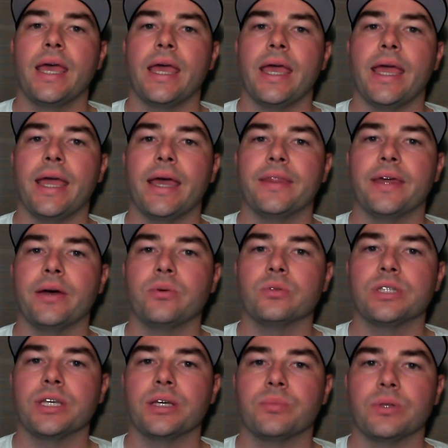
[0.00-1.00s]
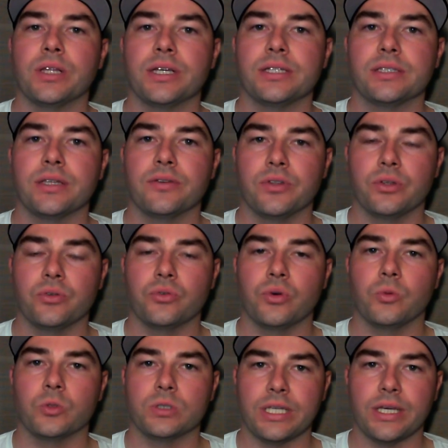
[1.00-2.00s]
And that will take place of the
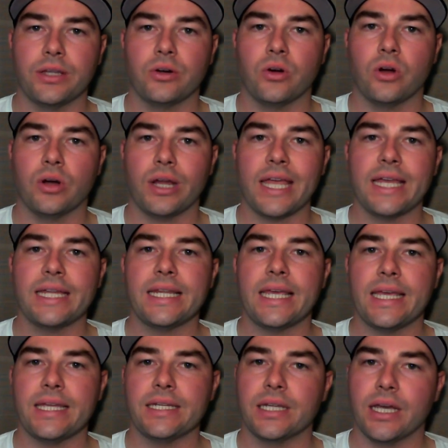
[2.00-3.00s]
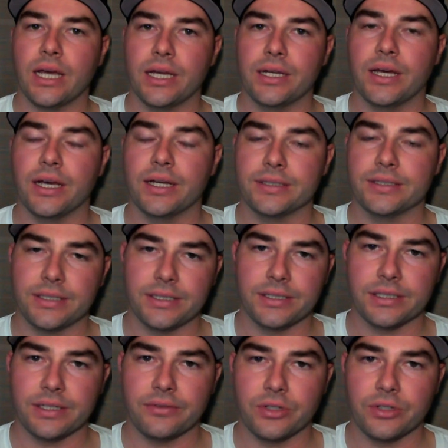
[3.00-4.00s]
normal
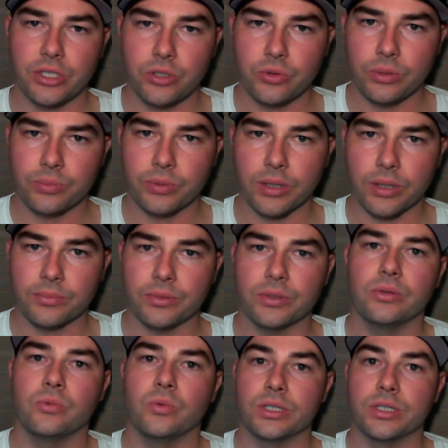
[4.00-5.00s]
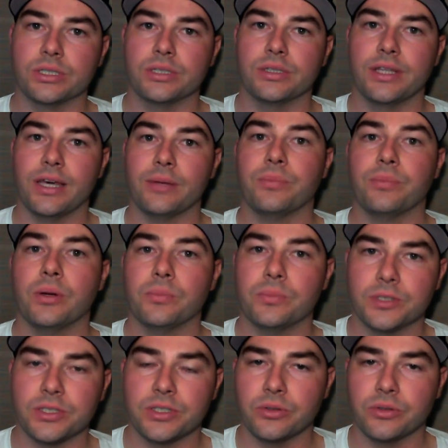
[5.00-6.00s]
10R8899C7 Huey pump, which that pump
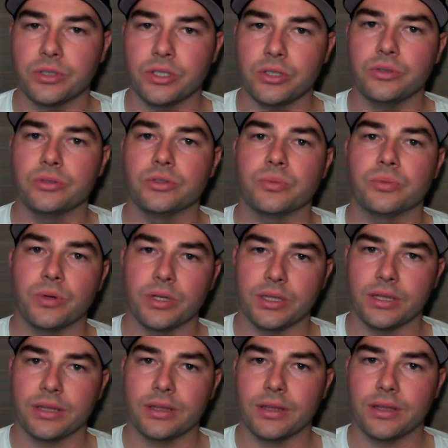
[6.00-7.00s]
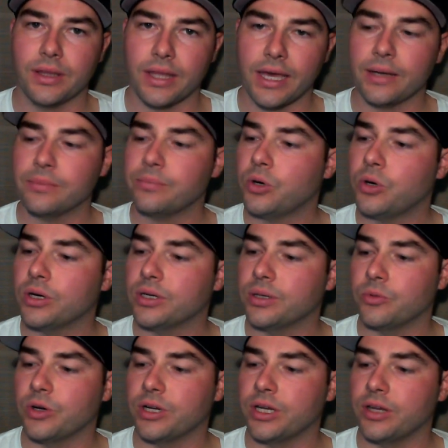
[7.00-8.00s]
is still used, but that part
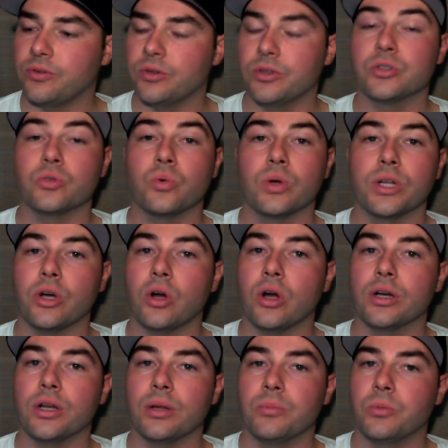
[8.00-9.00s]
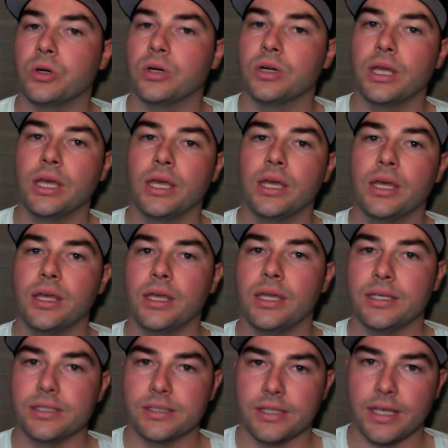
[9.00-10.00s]
number I gave you, the 20R number,
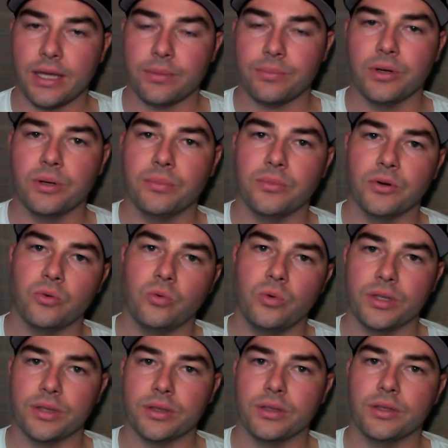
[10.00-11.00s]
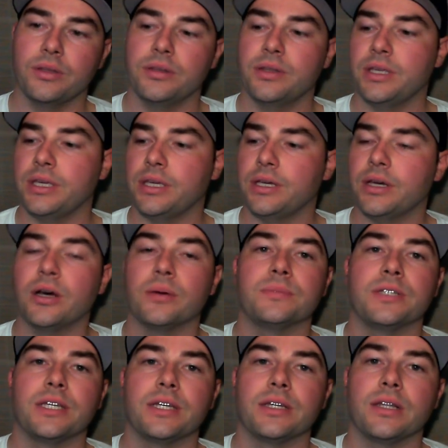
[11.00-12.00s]
is that pump with the
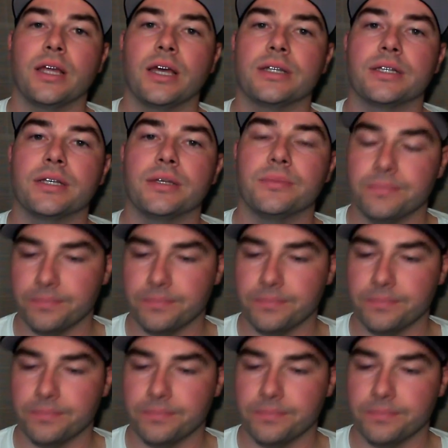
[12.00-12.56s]
updated line kit.